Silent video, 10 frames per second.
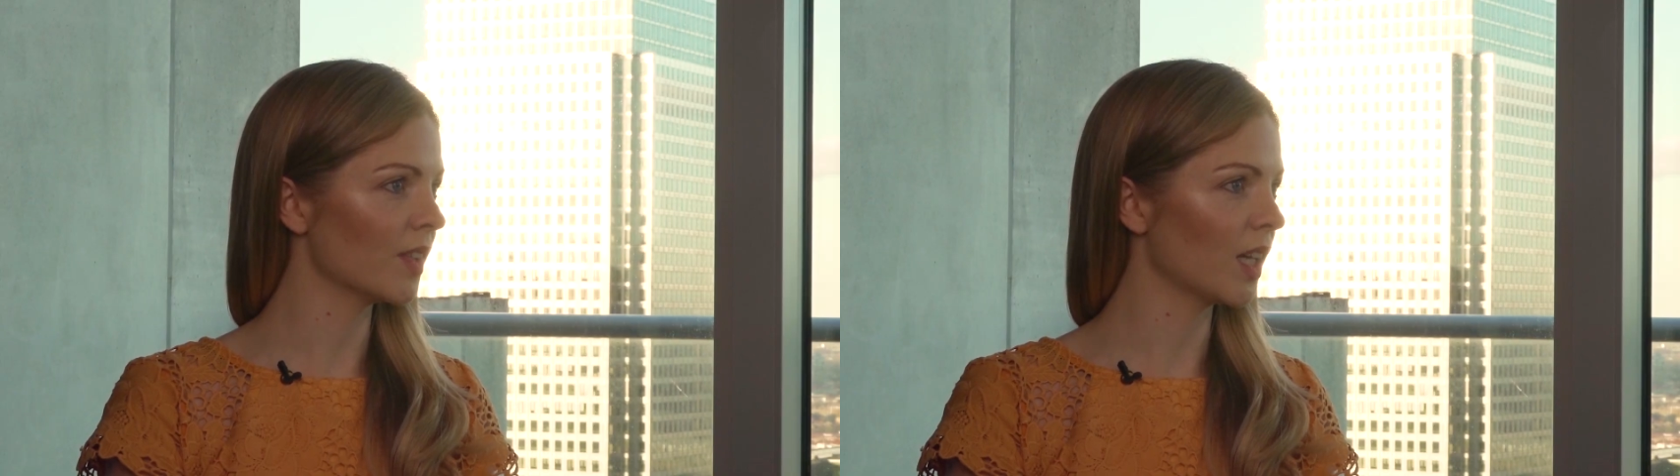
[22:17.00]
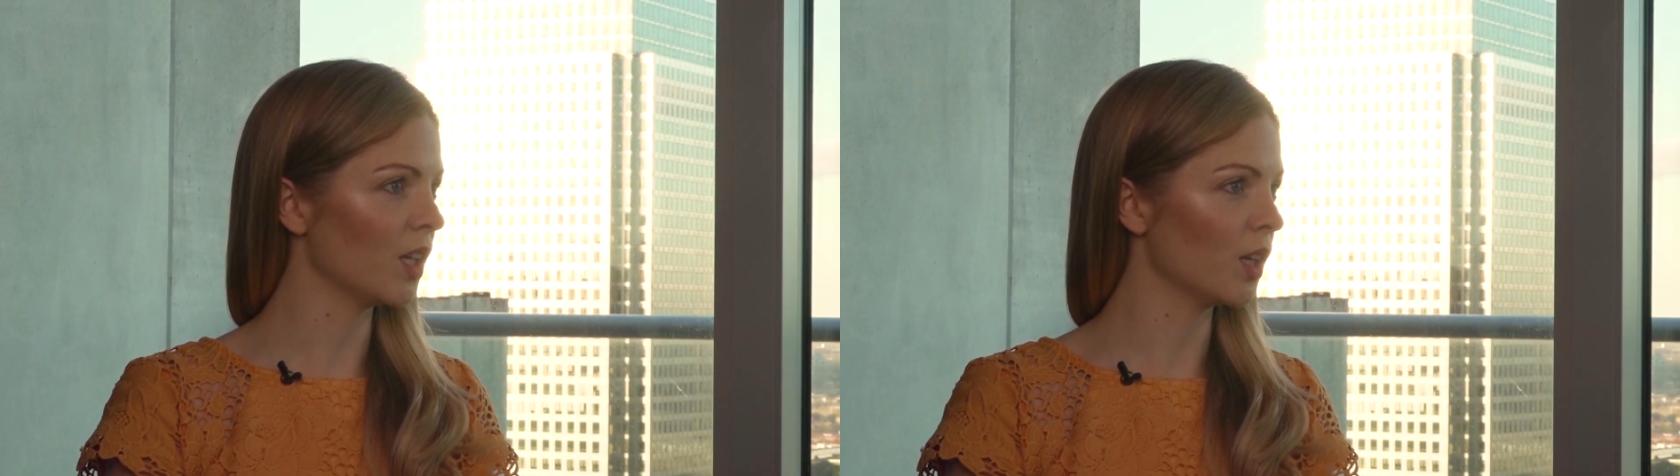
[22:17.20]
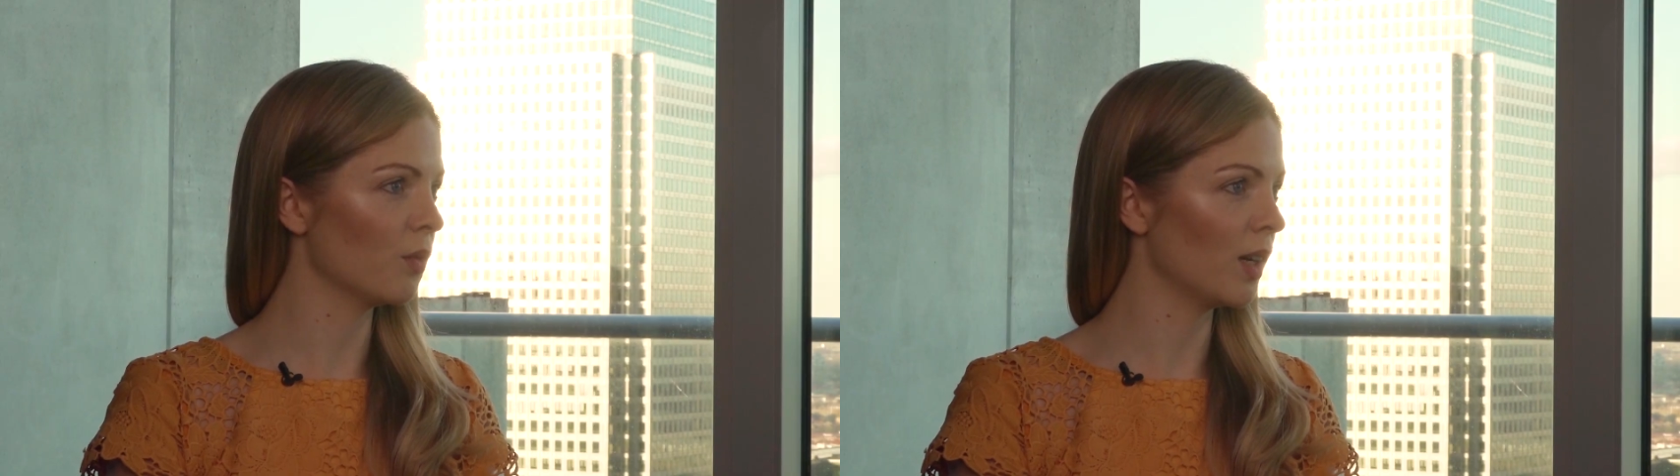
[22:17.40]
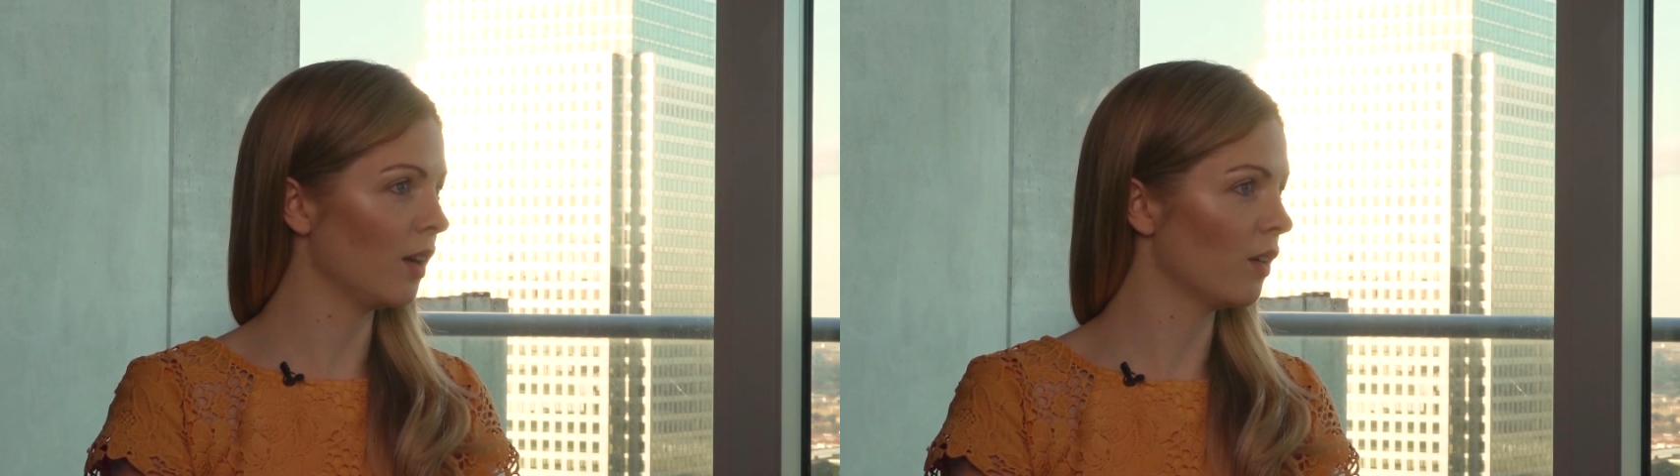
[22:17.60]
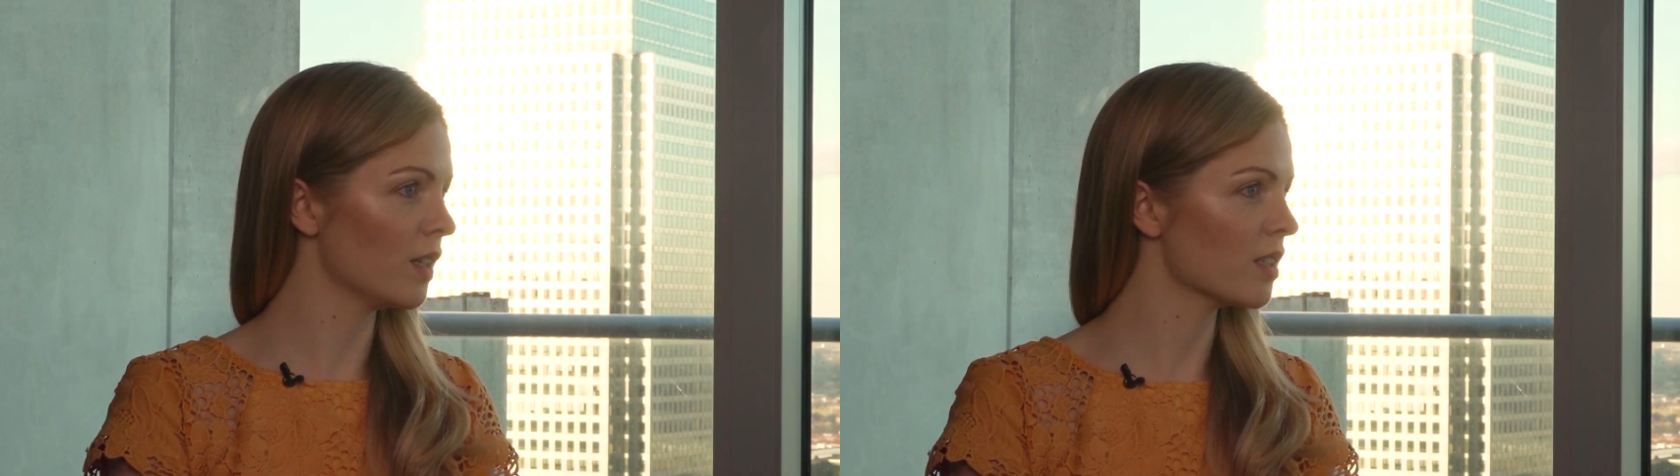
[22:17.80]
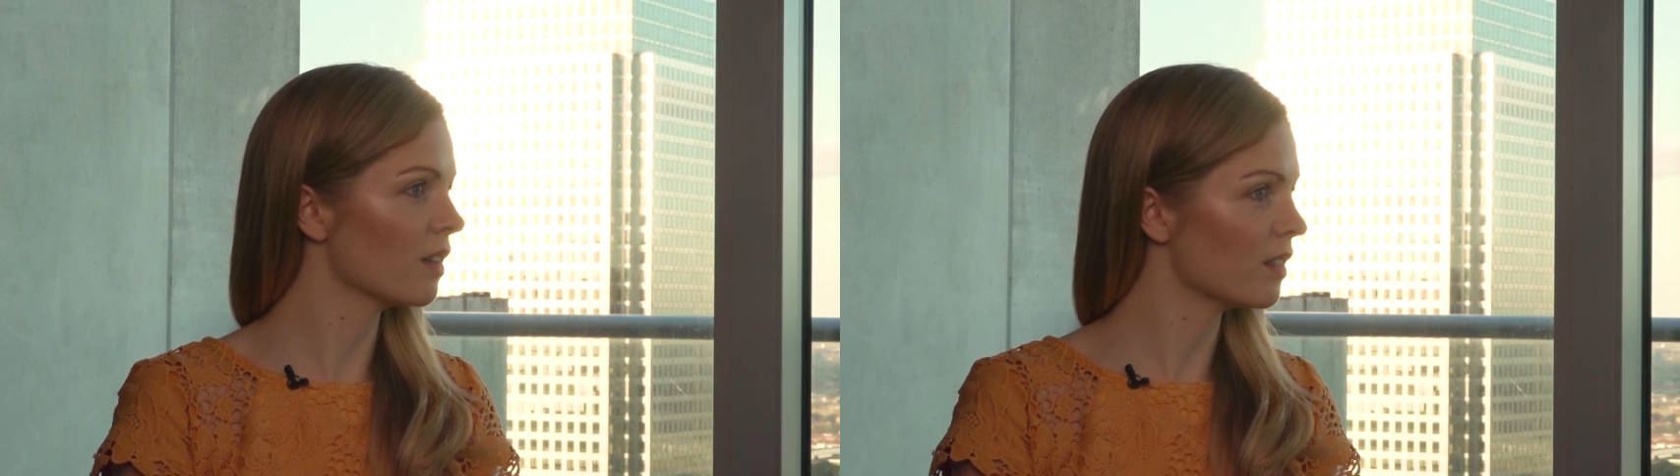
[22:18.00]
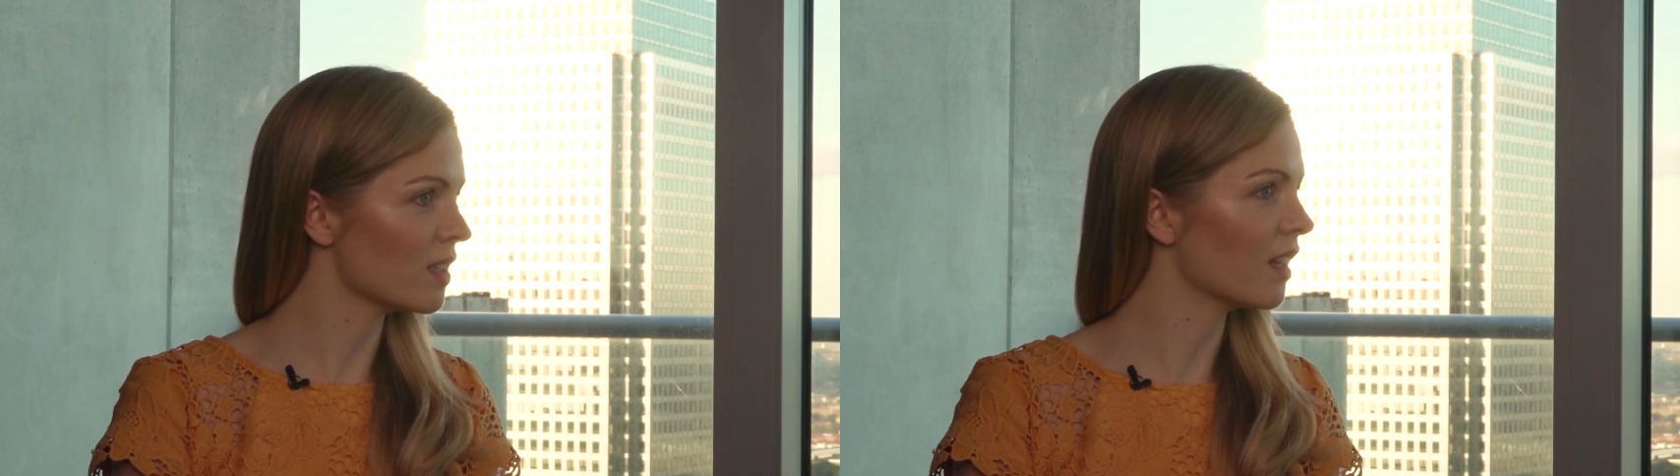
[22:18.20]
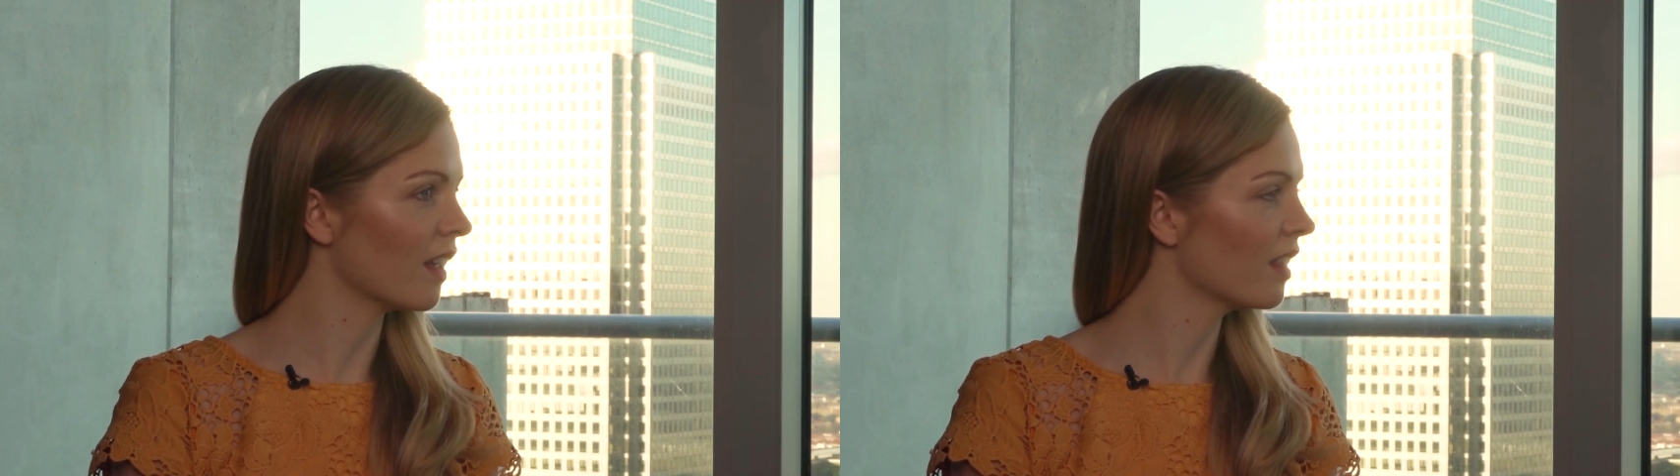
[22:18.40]
Thank you, a really honest
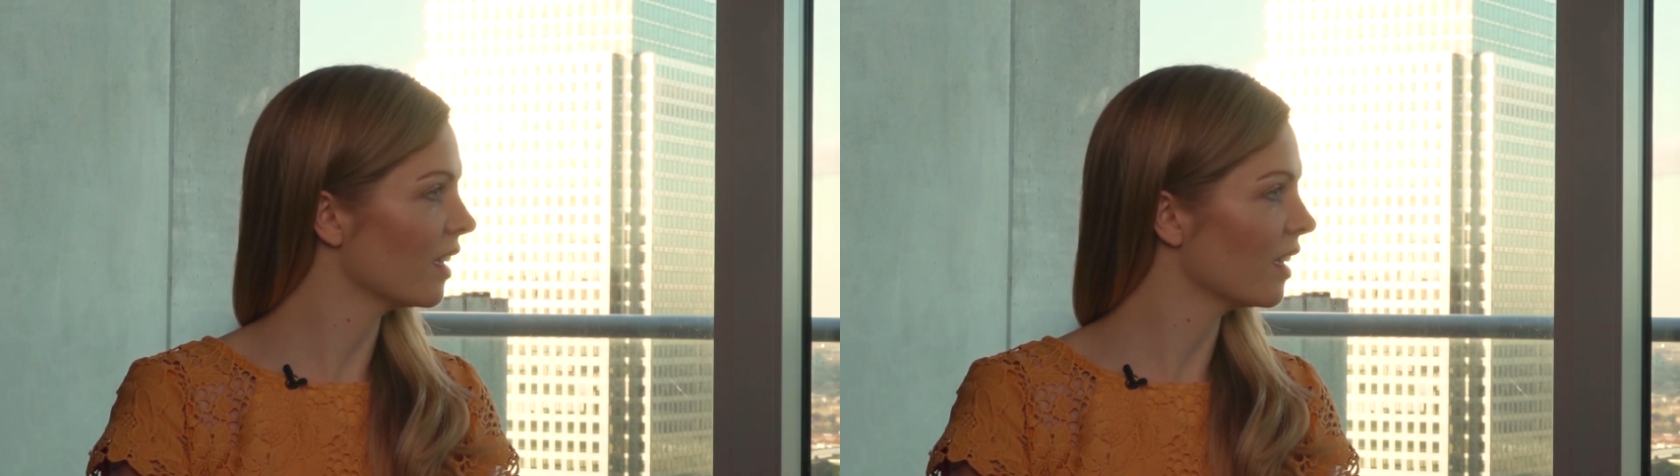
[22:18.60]
answer there,